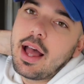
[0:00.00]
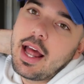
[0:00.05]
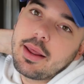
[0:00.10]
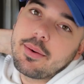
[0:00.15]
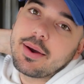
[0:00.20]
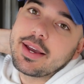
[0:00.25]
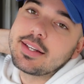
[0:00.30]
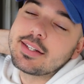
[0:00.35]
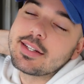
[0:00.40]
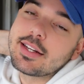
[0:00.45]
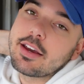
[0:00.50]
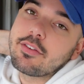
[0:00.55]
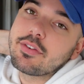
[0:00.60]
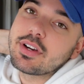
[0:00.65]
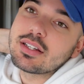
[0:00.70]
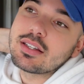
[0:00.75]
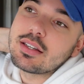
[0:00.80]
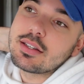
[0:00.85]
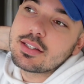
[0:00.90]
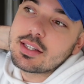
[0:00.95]
Anyway, today
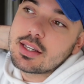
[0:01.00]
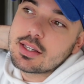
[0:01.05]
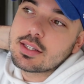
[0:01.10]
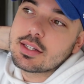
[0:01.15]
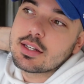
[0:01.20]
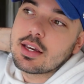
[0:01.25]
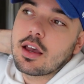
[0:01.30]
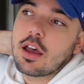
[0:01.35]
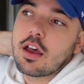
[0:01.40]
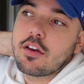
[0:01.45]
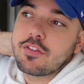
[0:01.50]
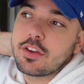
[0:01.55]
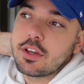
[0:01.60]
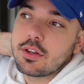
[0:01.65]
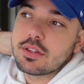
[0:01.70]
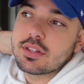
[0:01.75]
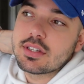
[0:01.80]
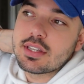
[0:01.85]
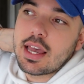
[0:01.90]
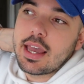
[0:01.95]
Reese's sister, her
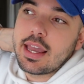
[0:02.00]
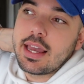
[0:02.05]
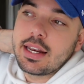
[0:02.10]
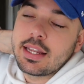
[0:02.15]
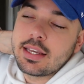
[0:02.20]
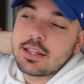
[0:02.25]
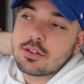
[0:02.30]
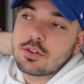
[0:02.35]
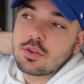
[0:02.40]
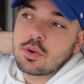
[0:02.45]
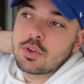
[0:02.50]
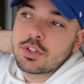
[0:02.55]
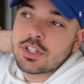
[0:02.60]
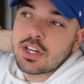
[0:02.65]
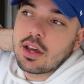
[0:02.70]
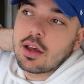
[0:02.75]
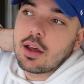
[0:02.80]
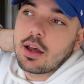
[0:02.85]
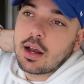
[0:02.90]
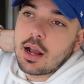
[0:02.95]
fiancé and his daughter
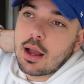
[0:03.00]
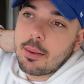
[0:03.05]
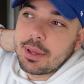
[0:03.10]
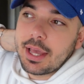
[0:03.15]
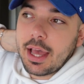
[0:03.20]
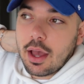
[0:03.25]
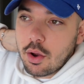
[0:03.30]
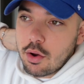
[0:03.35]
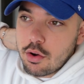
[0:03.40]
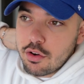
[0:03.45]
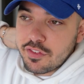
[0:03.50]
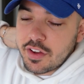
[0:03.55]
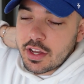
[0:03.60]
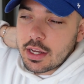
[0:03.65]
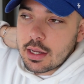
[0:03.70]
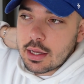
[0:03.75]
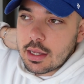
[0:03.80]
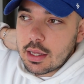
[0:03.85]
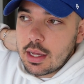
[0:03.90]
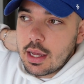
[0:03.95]
are coming
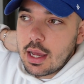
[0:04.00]
over.